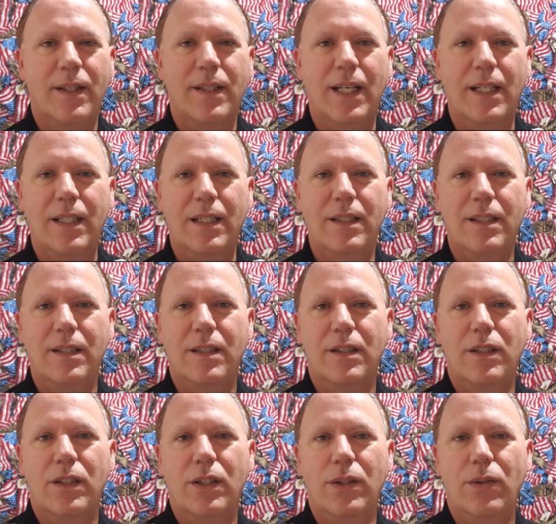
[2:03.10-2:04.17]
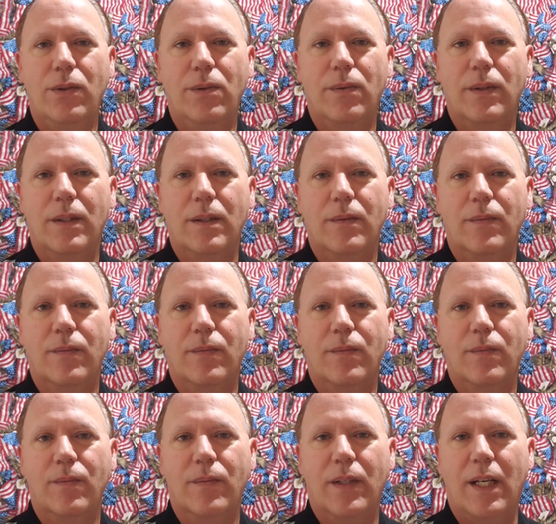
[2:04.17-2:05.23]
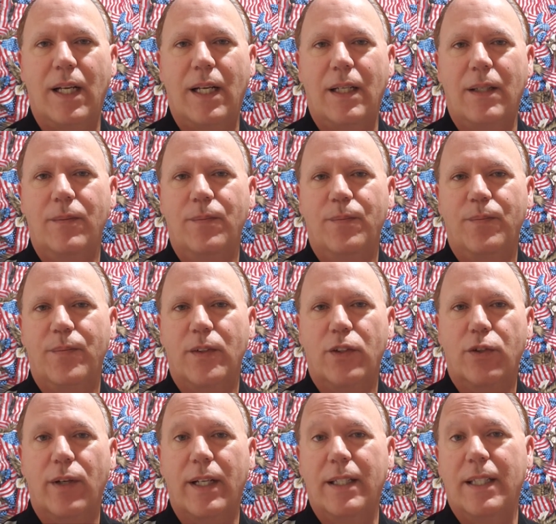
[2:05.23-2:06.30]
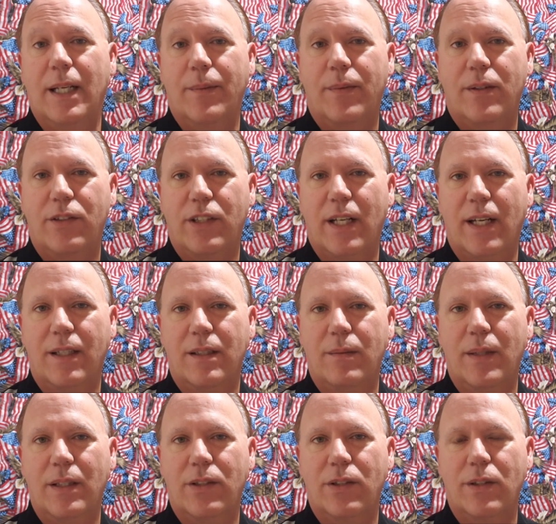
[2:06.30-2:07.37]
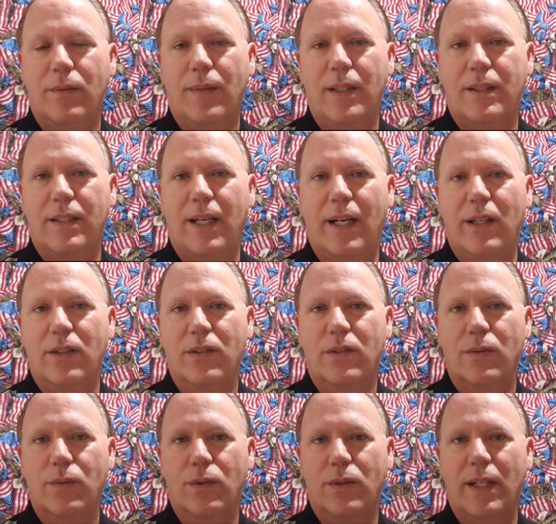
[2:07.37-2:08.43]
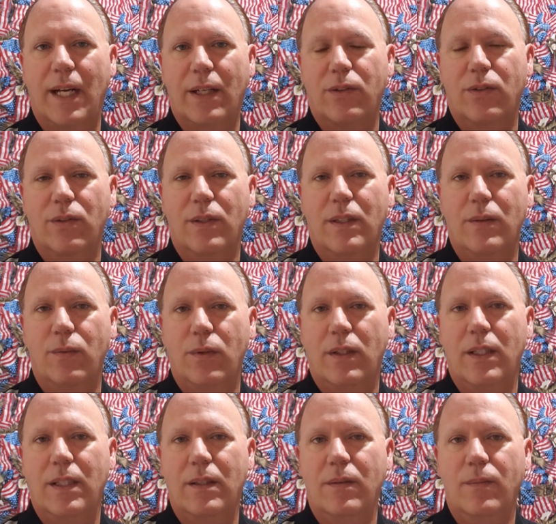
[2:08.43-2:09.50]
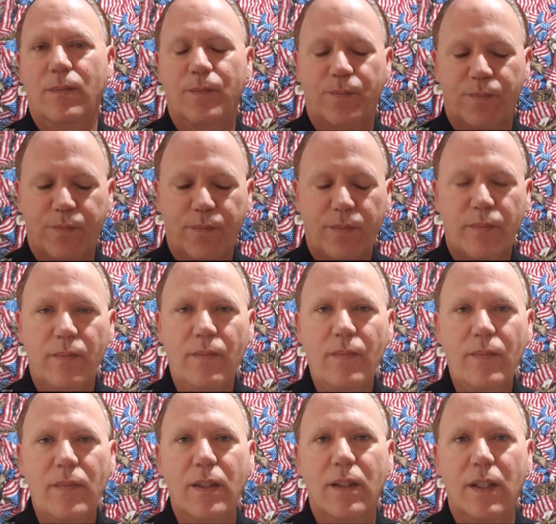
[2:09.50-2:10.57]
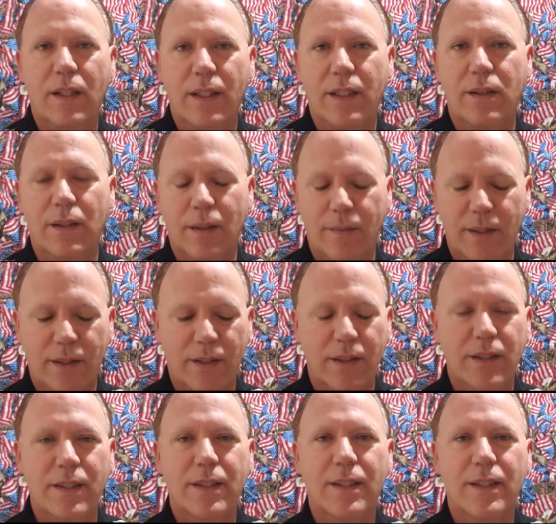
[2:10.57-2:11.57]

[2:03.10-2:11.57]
they didn't do a tread depth check to make sure that my tires were actually within the legal limits.